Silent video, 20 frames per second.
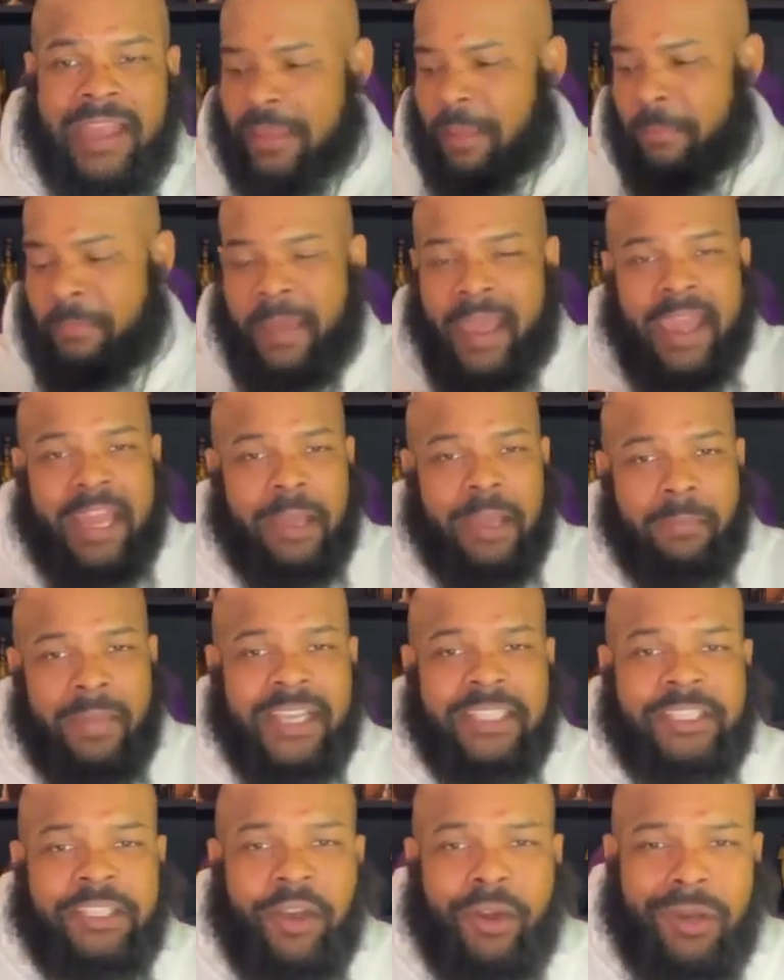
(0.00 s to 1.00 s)
The pain of
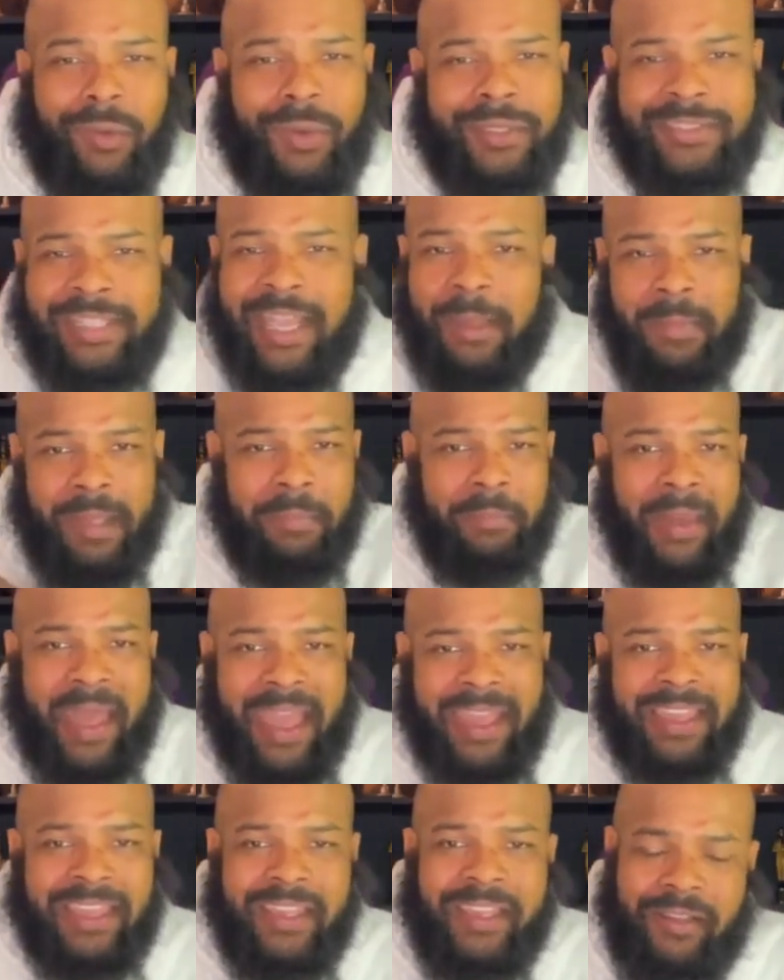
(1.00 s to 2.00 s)
my shoulder would take me
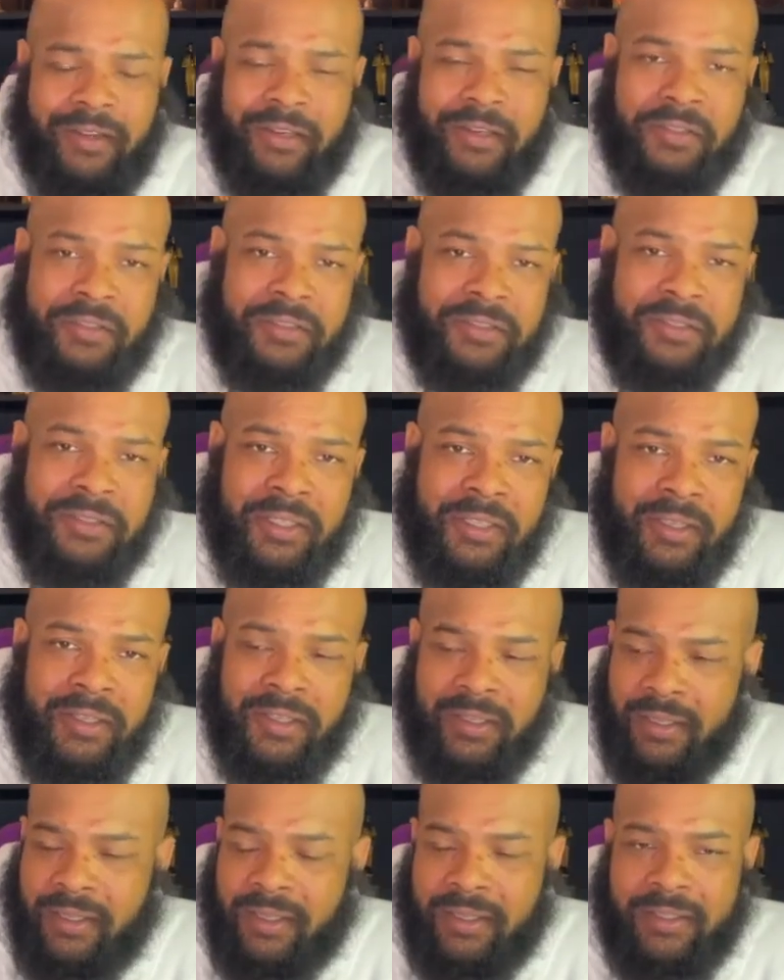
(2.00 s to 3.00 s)
back years
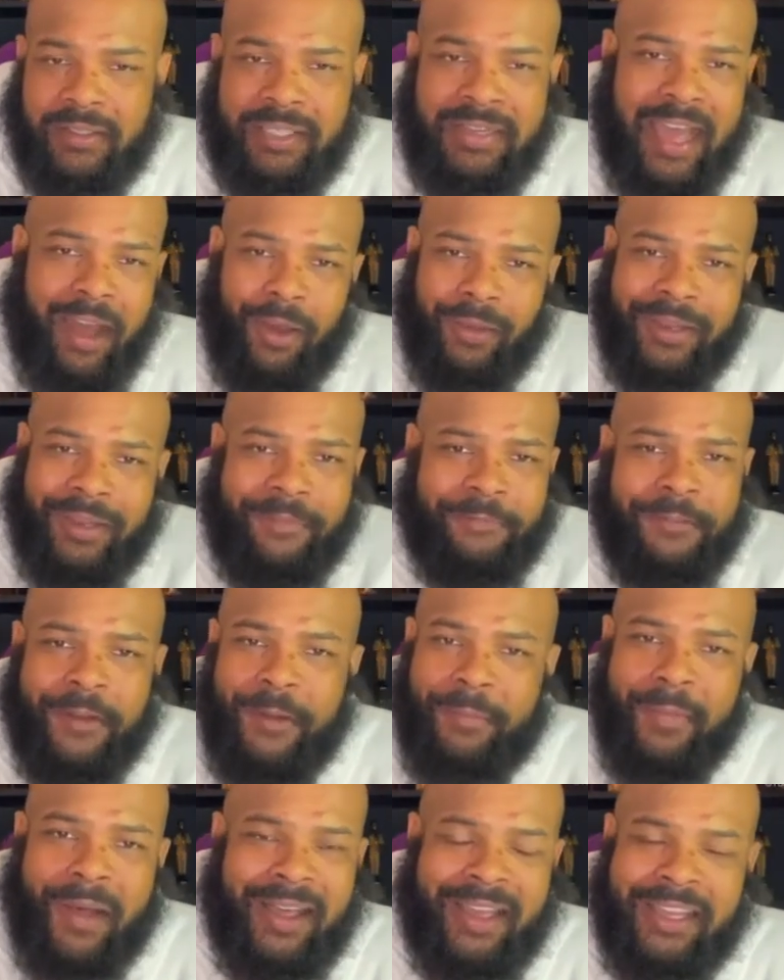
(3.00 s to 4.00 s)
to not only
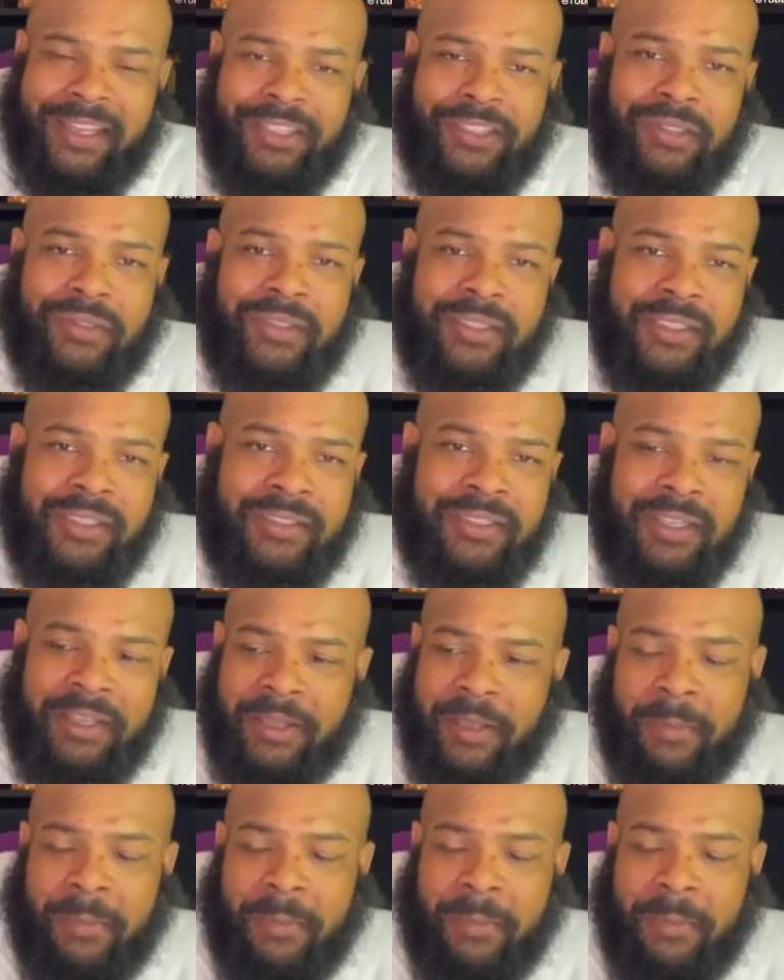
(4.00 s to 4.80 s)
football injuries,